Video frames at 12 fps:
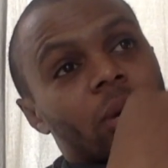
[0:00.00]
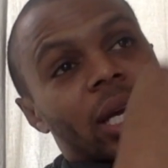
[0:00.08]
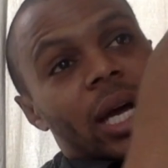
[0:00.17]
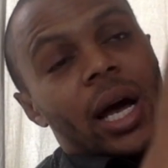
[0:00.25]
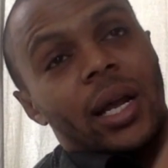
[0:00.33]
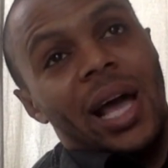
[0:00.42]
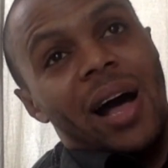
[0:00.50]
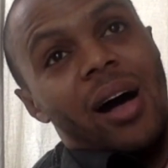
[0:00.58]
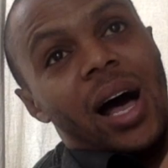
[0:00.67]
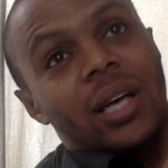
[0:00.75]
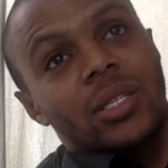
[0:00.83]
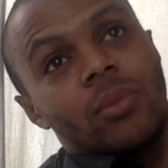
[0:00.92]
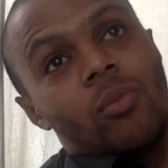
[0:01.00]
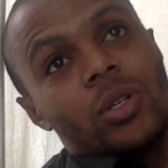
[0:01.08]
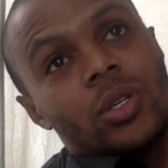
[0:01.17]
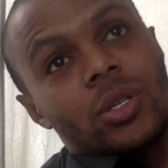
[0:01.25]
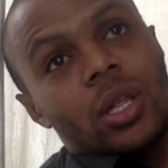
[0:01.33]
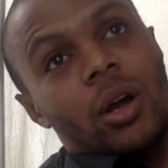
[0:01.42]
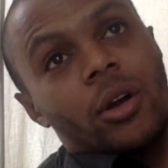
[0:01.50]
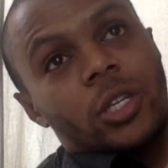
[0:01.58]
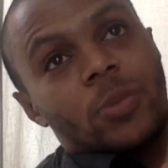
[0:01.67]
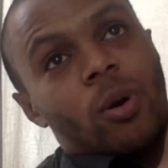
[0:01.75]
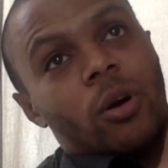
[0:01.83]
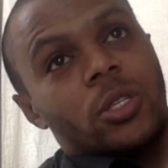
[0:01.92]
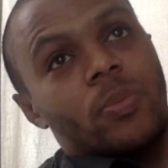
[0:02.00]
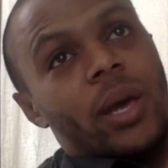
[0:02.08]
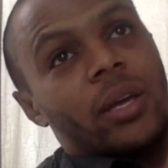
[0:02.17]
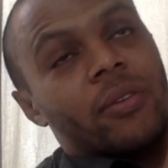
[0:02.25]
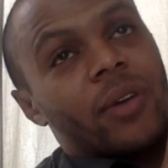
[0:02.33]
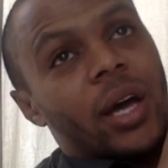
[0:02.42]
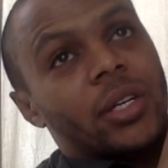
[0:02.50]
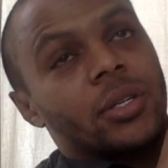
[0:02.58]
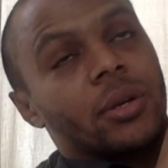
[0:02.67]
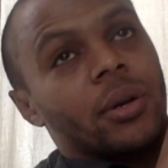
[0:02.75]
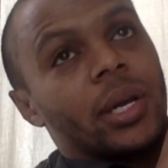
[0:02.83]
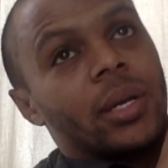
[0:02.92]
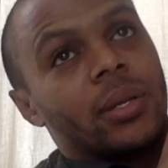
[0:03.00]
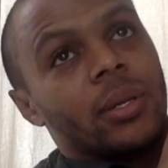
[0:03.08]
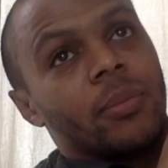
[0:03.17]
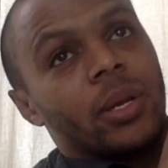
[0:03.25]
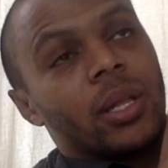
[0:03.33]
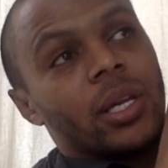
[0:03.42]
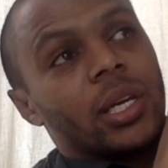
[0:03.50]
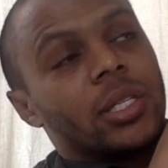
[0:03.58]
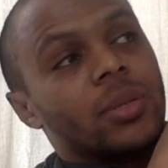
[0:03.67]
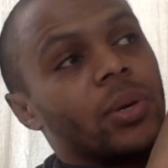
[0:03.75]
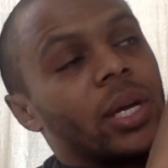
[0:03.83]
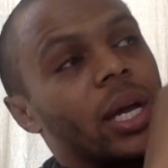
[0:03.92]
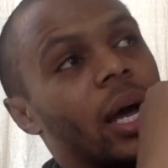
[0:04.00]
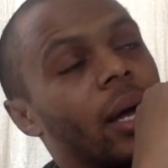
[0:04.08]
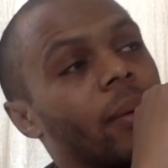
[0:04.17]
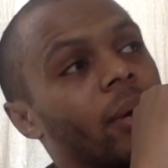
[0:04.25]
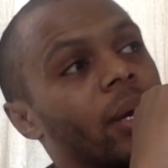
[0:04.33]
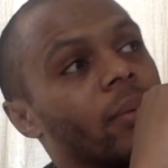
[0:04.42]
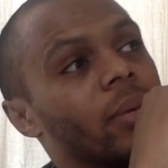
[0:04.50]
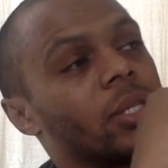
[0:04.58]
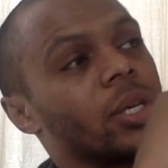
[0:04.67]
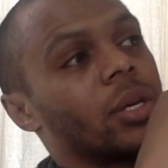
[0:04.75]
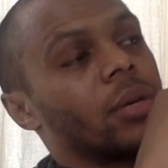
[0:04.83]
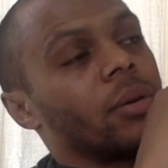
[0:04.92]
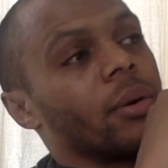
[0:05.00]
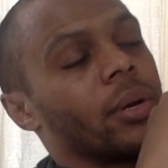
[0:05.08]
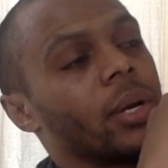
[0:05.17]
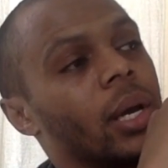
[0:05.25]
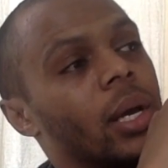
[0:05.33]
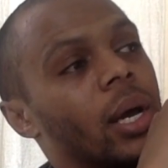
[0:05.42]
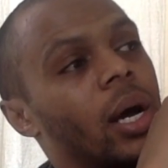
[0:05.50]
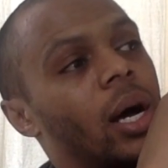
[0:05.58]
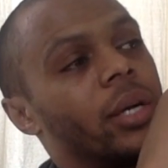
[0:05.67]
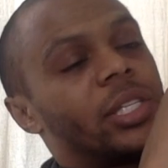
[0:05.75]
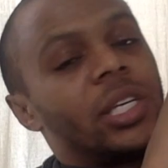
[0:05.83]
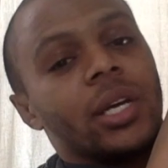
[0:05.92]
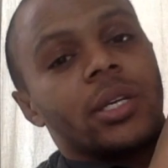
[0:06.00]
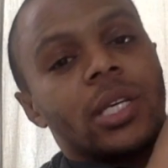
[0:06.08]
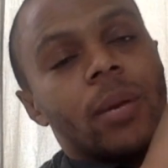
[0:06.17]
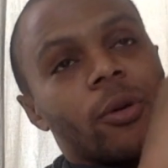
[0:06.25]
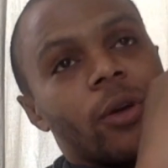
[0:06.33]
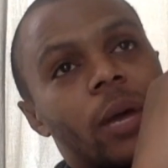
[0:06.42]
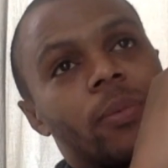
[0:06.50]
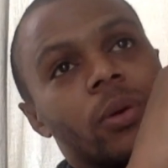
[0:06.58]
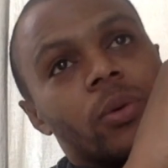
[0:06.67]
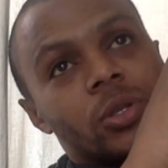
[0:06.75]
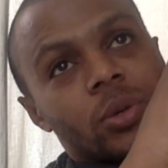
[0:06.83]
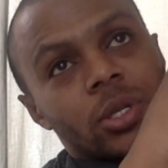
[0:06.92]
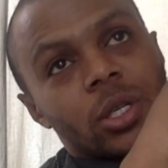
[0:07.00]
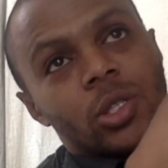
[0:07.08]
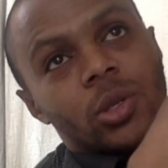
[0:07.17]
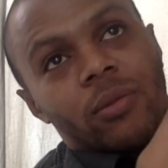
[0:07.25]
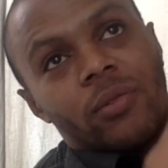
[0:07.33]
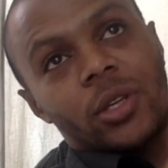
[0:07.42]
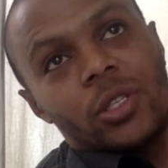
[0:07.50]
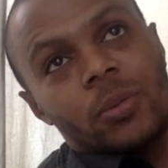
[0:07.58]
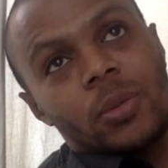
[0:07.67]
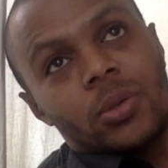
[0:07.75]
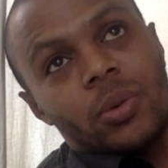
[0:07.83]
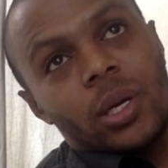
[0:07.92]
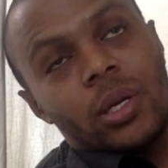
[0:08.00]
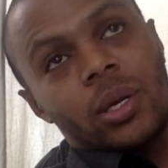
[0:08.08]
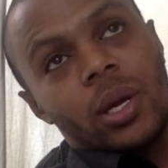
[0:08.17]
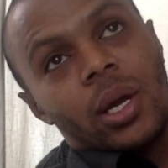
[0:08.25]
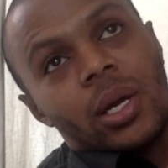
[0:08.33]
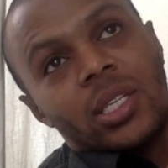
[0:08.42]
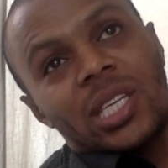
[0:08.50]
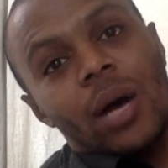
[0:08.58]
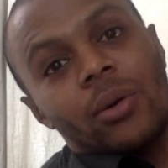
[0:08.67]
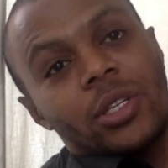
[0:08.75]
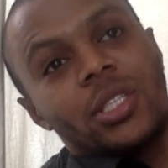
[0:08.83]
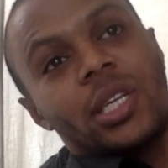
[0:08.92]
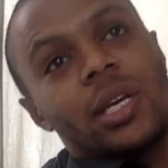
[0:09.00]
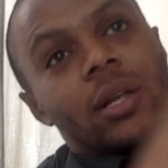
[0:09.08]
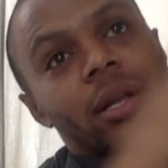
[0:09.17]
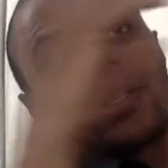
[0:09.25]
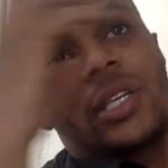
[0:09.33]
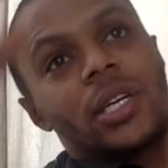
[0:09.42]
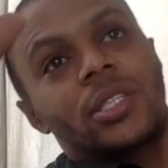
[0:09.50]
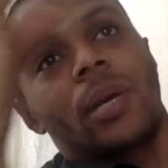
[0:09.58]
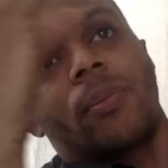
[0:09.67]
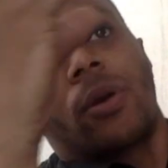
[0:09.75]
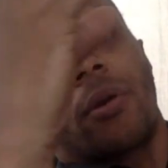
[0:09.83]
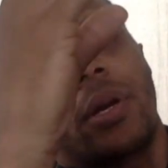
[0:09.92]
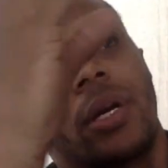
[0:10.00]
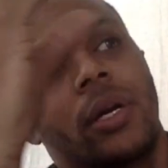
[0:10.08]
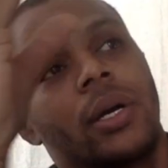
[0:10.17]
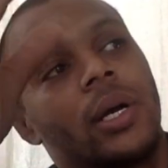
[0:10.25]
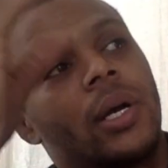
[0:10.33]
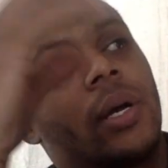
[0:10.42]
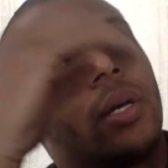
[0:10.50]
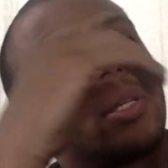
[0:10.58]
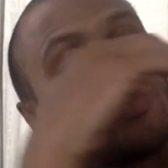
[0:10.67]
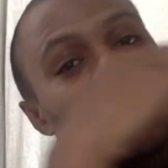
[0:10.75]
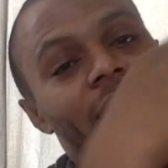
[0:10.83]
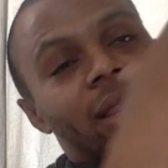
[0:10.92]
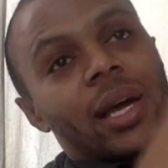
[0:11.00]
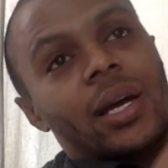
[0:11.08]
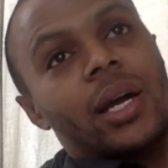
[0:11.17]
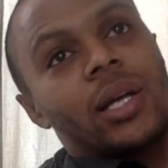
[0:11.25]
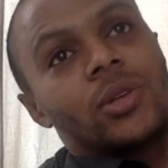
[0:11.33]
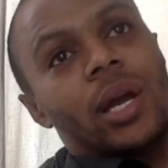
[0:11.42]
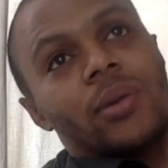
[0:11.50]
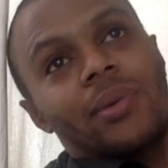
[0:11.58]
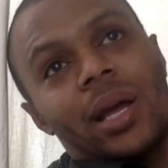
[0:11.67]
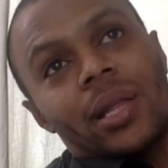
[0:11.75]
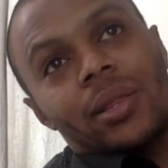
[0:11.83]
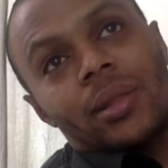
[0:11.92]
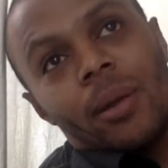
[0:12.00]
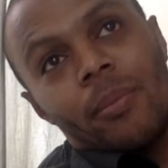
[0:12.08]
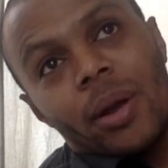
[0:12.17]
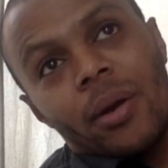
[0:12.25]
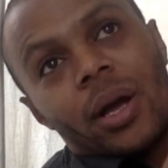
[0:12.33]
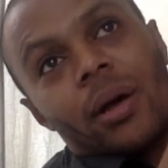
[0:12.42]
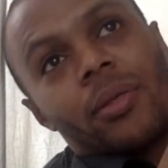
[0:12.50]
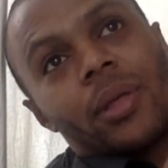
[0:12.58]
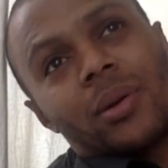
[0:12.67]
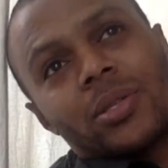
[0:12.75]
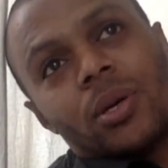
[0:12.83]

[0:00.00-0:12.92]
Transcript: We got Al Hazm, which is the largest parts manufacturer in the Middle East. We secured TSM Arabia, which was a joint venture between Saudi Steel and TSM Korea. So we had that contract. We got AmeriHealth.